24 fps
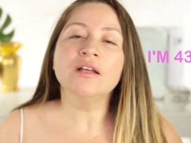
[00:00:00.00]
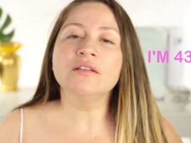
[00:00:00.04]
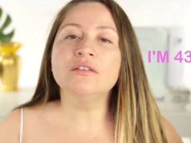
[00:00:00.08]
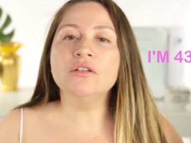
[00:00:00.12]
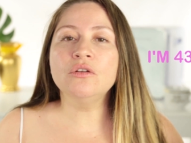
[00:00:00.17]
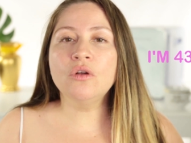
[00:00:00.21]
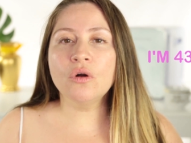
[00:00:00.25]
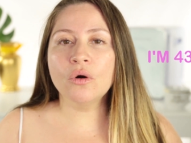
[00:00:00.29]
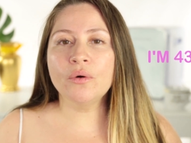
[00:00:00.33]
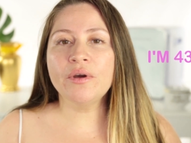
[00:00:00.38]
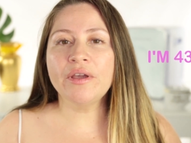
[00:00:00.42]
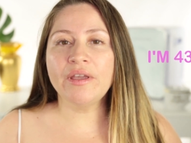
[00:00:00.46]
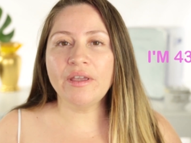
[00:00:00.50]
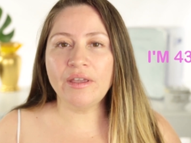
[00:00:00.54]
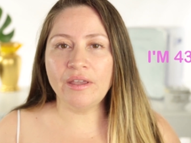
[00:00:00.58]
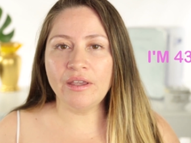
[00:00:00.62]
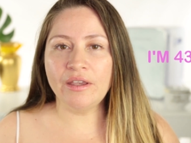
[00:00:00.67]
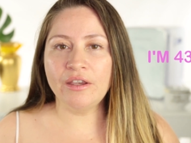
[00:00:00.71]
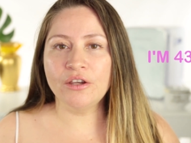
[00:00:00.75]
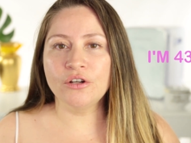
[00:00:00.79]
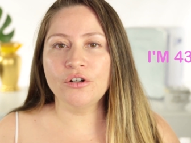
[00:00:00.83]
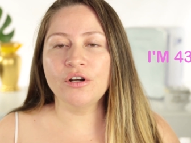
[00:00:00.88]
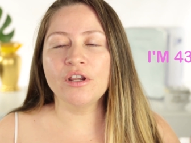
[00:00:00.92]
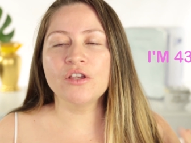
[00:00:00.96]
The goal
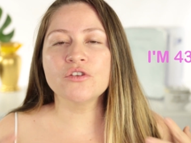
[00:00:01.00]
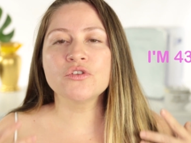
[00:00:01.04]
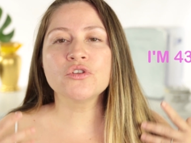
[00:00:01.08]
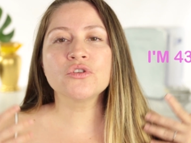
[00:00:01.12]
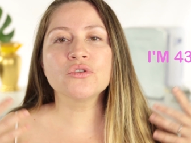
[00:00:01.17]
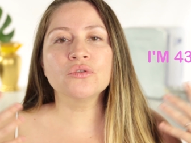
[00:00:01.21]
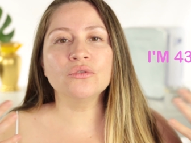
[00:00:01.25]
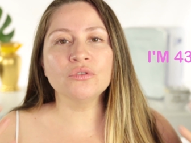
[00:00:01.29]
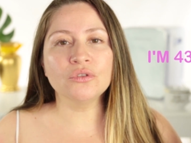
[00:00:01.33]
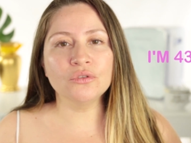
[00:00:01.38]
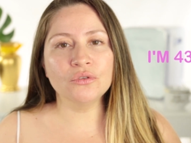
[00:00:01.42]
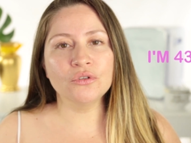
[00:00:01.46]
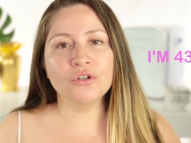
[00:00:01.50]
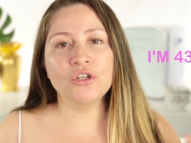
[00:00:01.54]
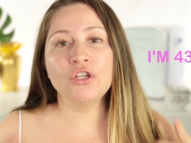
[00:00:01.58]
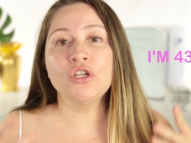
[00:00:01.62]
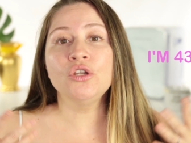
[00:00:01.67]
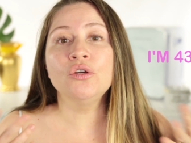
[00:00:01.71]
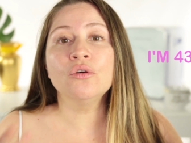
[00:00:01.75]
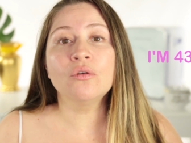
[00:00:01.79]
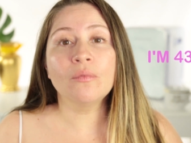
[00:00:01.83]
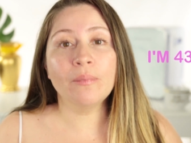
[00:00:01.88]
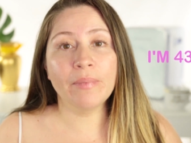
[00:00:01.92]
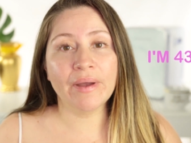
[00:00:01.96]
here is to look
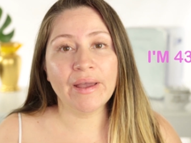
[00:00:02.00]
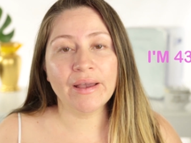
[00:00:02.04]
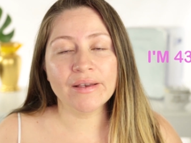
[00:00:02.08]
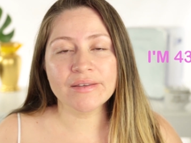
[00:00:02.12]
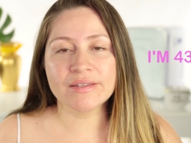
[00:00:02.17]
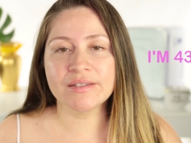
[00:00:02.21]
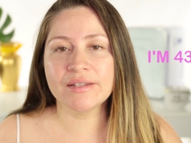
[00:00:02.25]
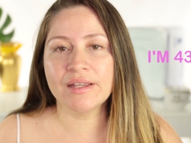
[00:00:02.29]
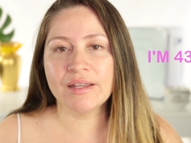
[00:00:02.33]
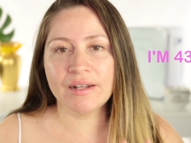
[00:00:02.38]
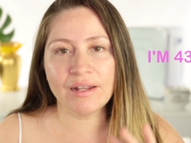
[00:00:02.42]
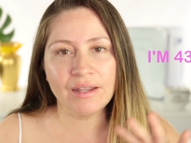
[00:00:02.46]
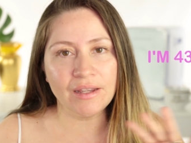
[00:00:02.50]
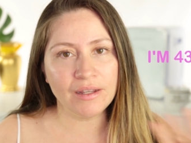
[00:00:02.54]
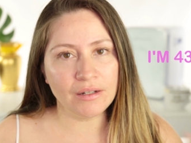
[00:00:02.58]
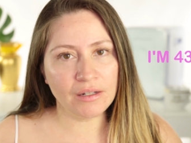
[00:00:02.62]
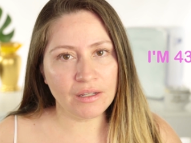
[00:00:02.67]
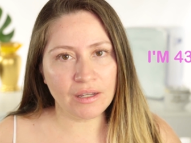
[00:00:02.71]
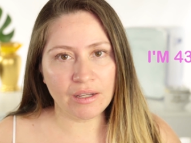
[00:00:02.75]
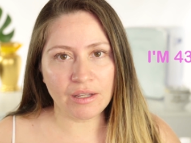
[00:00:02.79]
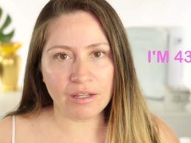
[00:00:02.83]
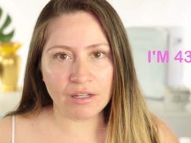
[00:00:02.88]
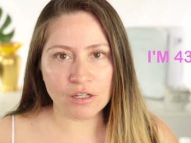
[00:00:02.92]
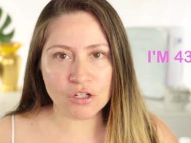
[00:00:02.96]
your best at
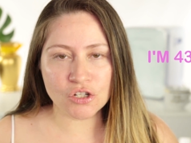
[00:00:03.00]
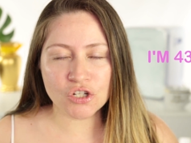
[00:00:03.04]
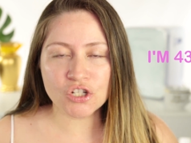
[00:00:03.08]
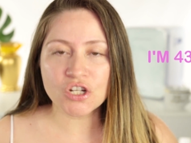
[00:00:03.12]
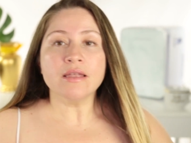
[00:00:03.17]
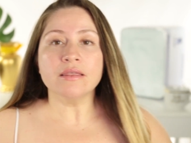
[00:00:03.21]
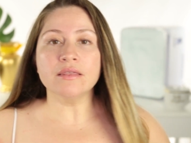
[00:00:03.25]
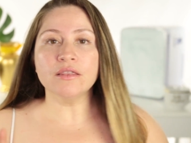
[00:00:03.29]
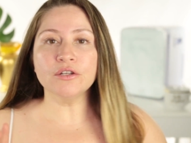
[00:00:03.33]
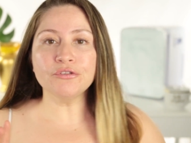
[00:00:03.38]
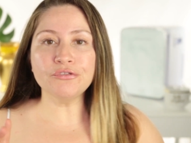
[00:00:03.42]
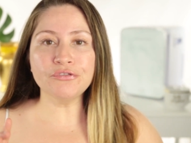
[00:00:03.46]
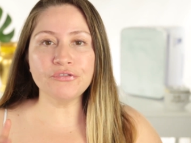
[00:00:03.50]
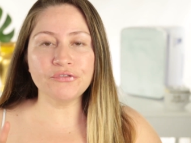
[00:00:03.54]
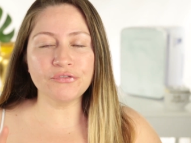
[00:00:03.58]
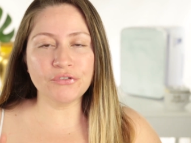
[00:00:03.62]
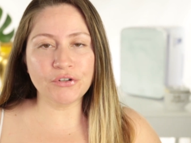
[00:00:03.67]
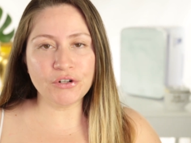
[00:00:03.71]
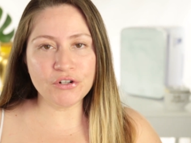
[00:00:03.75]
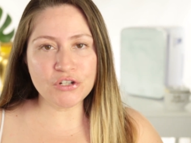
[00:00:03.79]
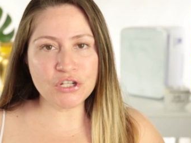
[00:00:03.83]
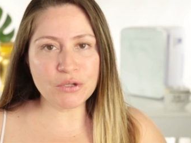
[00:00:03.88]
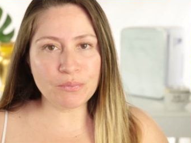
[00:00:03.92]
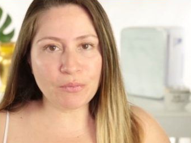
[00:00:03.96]
any age. The
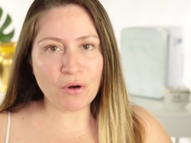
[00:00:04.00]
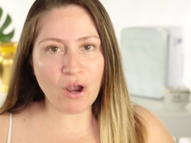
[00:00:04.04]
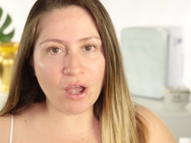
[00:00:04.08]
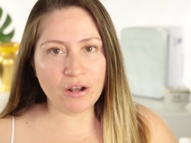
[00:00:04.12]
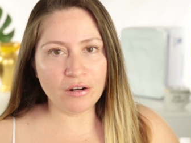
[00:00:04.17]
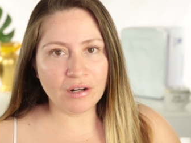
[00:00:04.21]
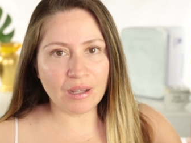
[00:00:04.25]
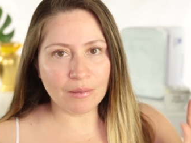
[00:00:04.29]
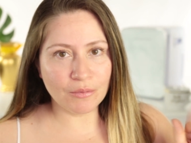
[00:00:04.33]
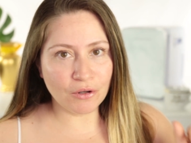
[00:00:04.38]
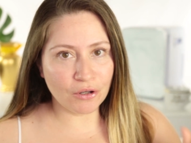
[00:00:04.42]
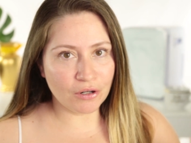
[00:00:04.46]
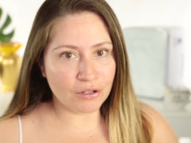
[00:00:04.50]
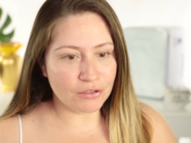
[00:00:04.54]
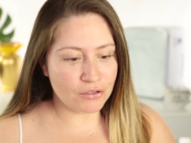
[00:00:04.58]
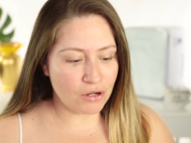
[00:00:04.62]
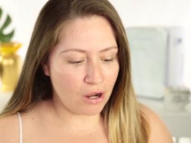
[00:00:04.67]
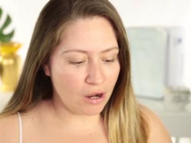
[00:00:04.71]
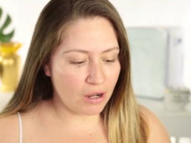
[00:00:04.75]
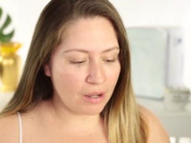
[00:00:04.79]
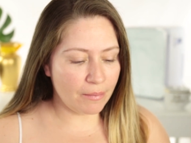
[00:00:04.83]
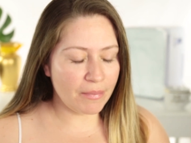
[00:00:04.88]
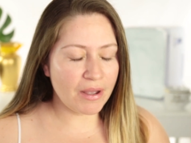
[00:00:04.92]
first product I'm going to talk